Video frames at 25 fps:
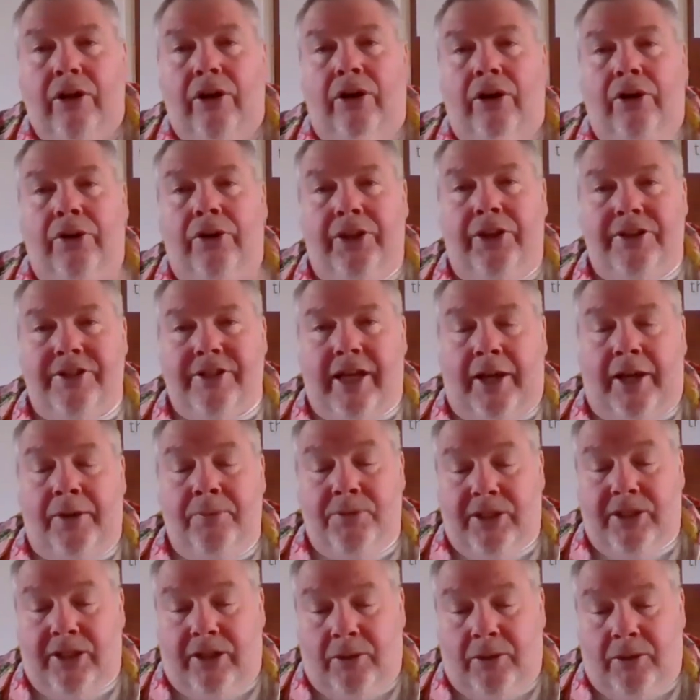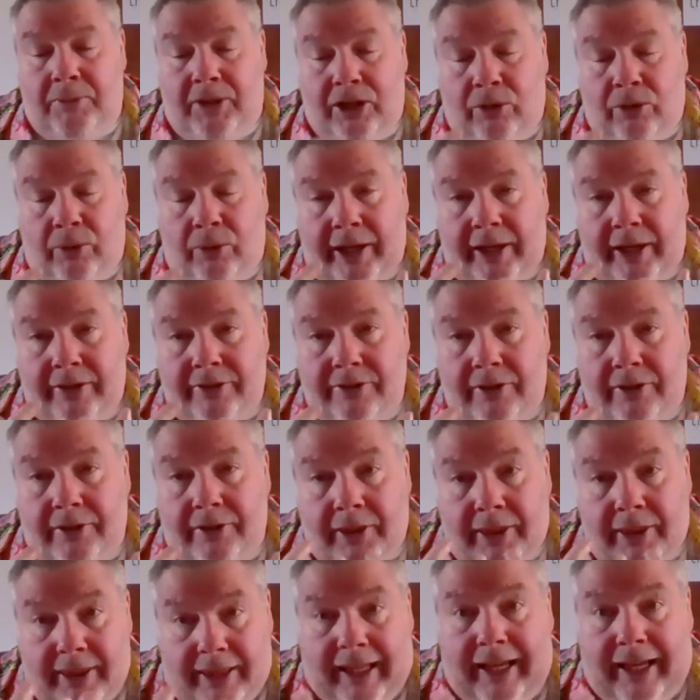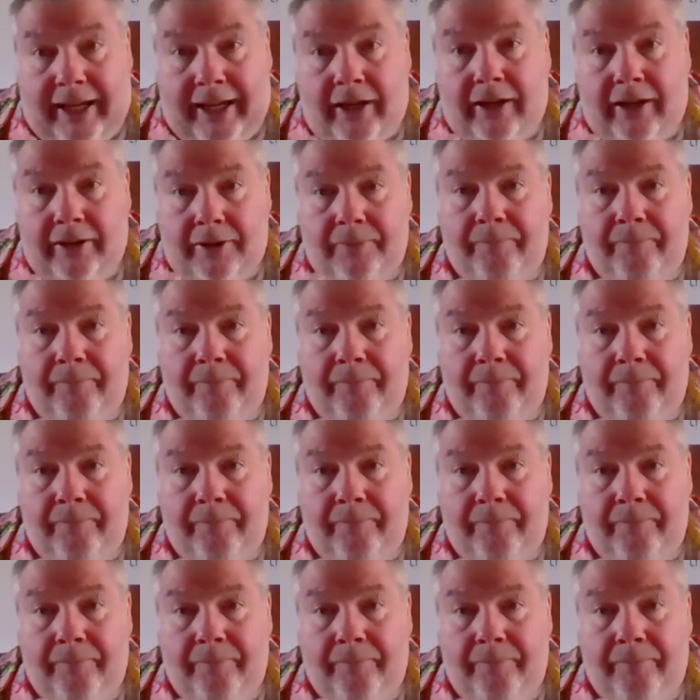other times it can be quite thick,